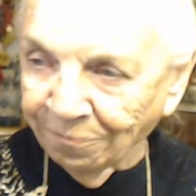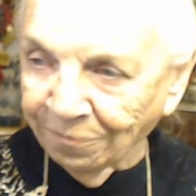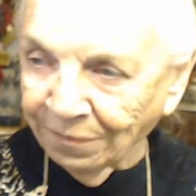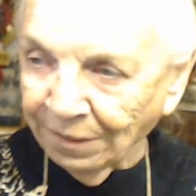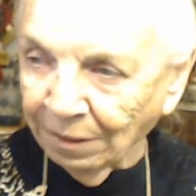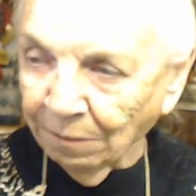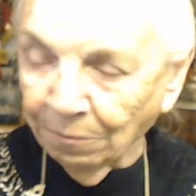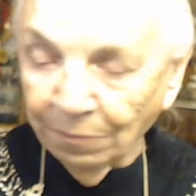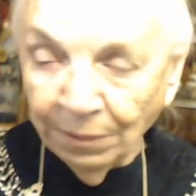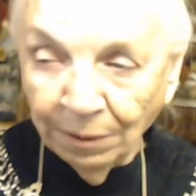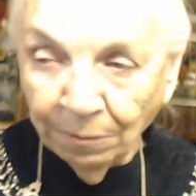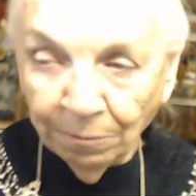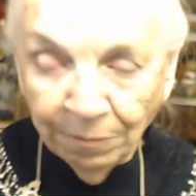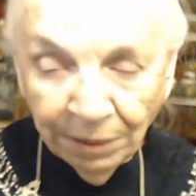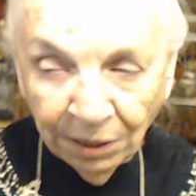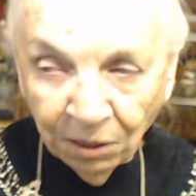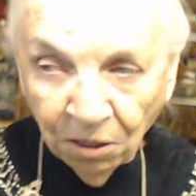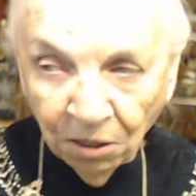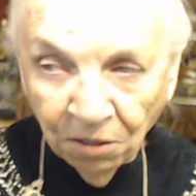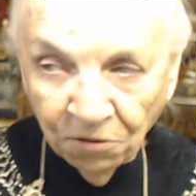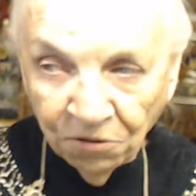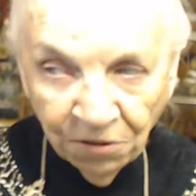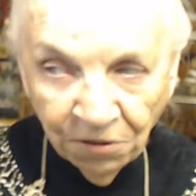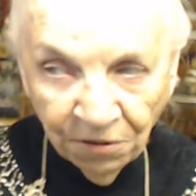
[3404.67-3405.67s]
But
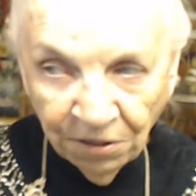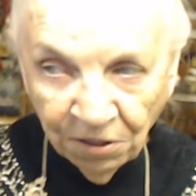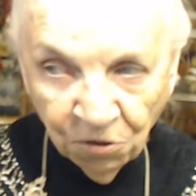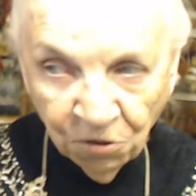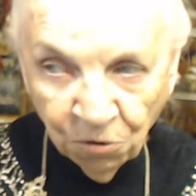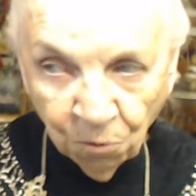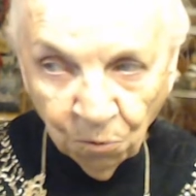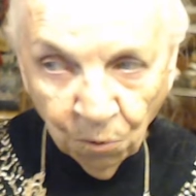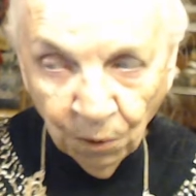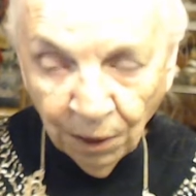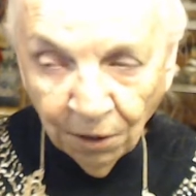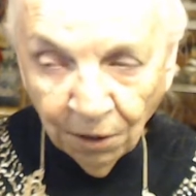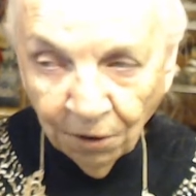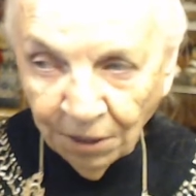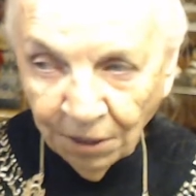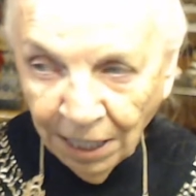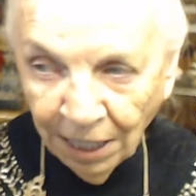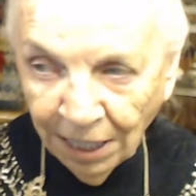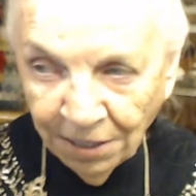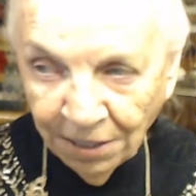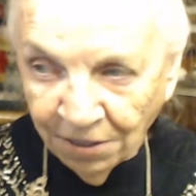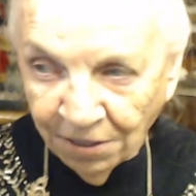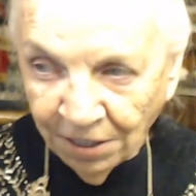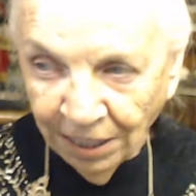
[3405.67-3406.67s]
because of this weird
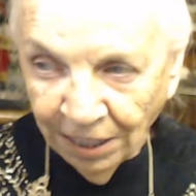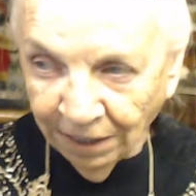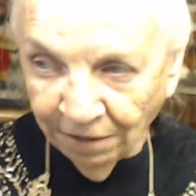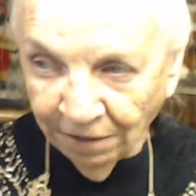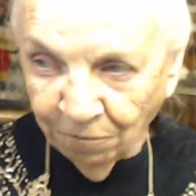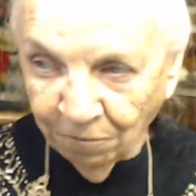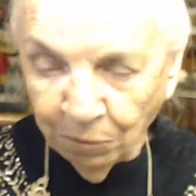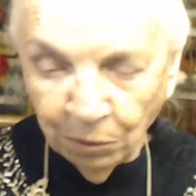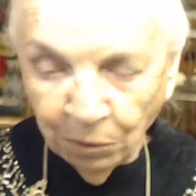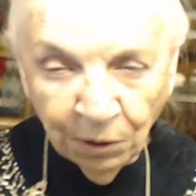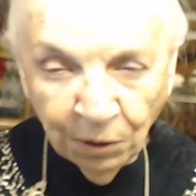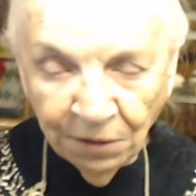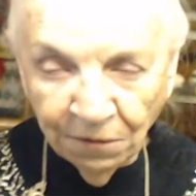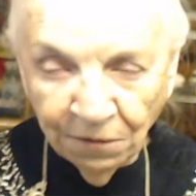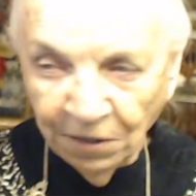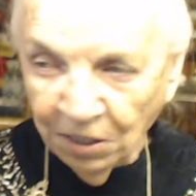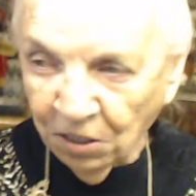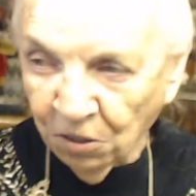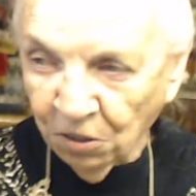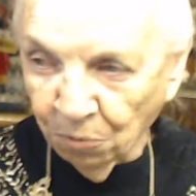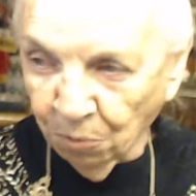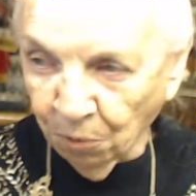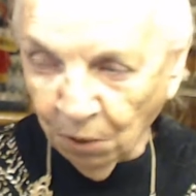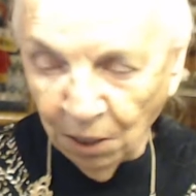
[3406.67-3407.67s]
idea of putting
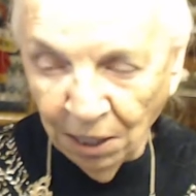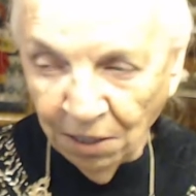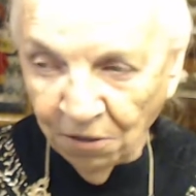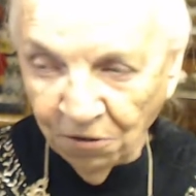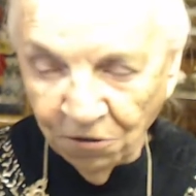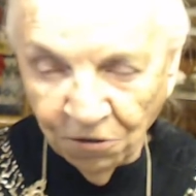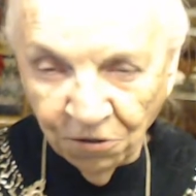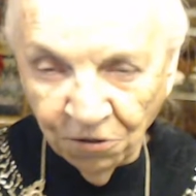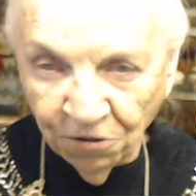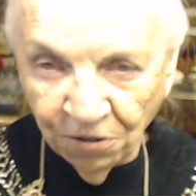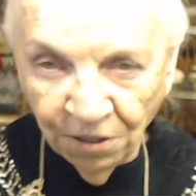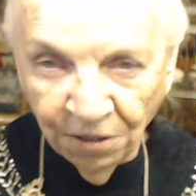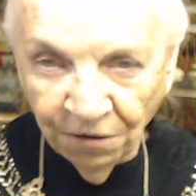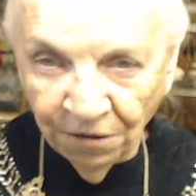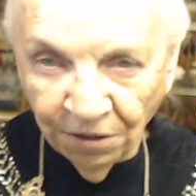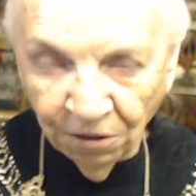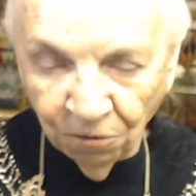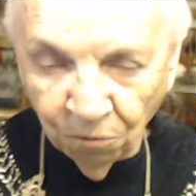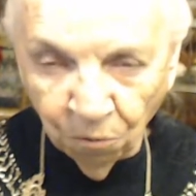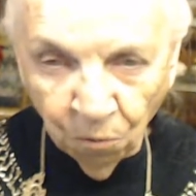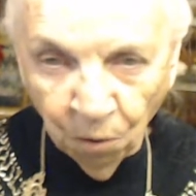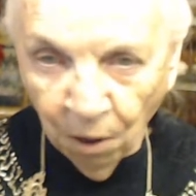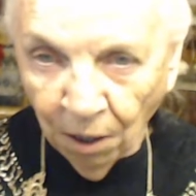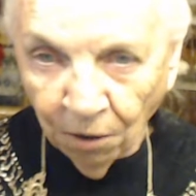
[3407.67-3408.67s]
these branches in the
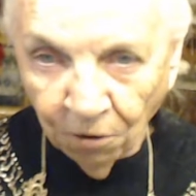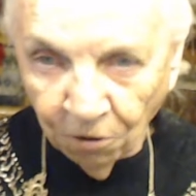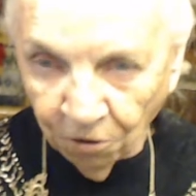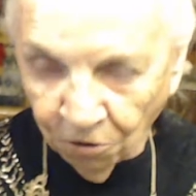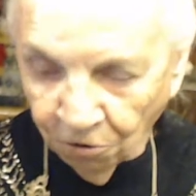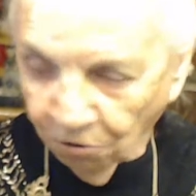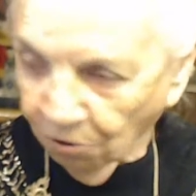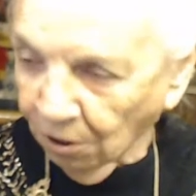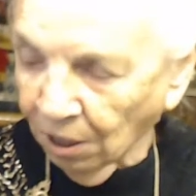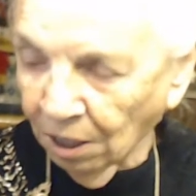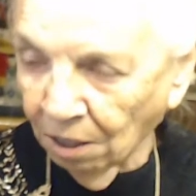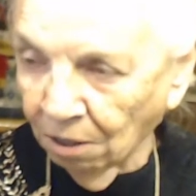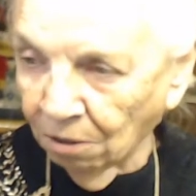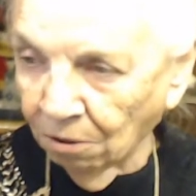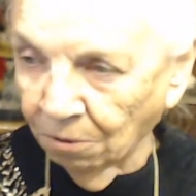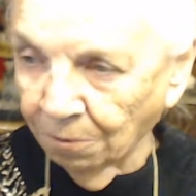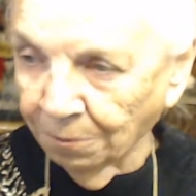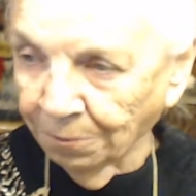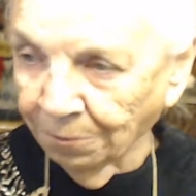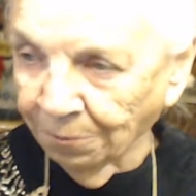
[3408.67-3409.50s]
water trough,